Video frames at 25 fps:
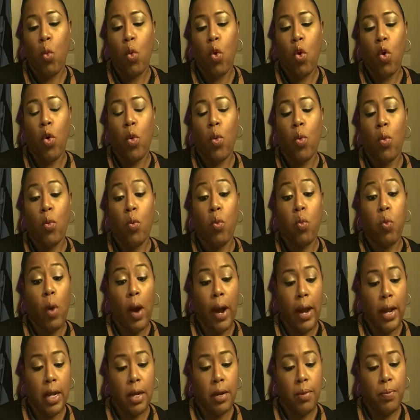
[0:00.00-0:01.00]
were
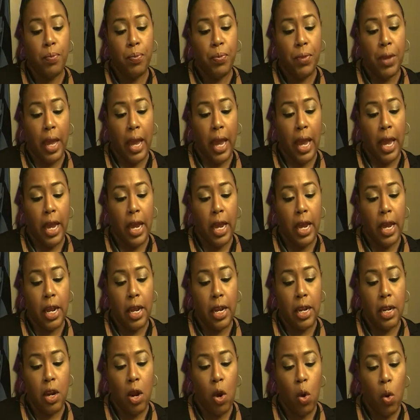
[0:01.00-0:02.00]
white
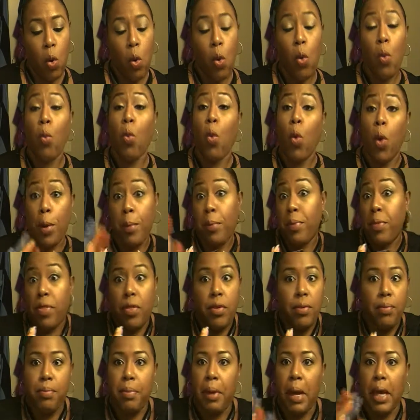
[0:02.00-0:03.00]
and
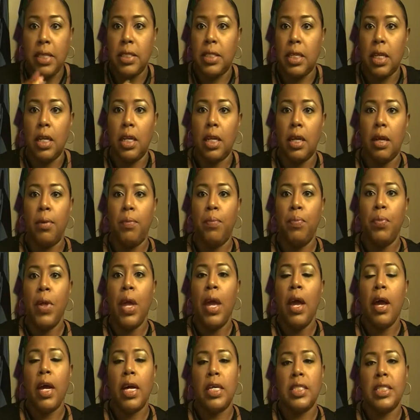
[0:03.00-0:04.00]
warmth, basically,
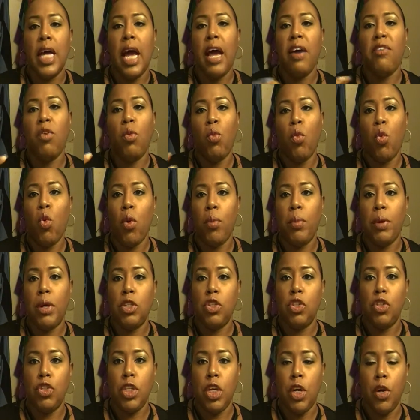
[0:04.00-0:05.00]
because I have a warm
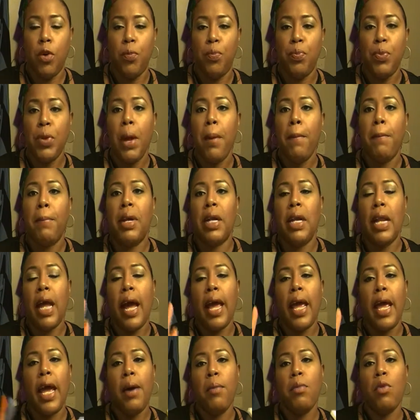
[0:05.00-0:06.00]
undertone. But
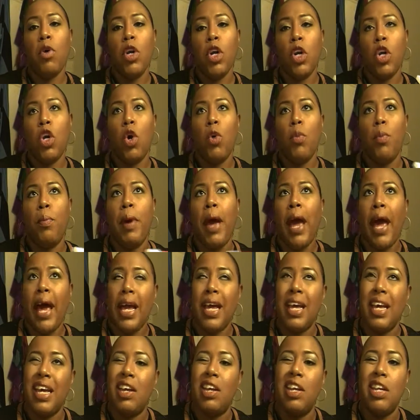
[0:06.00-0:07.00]
I am going to go
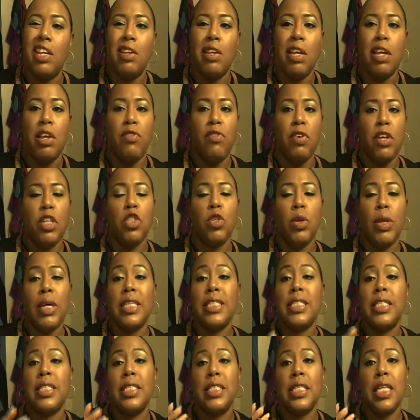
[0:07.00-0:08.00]
back in eventually
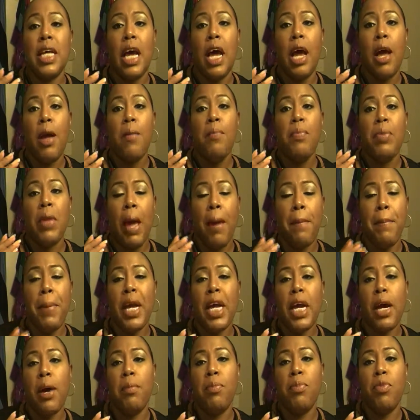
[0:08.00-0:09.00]
and
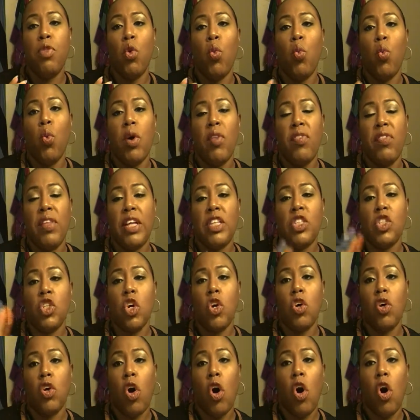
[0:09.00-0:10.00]
pick up the one it's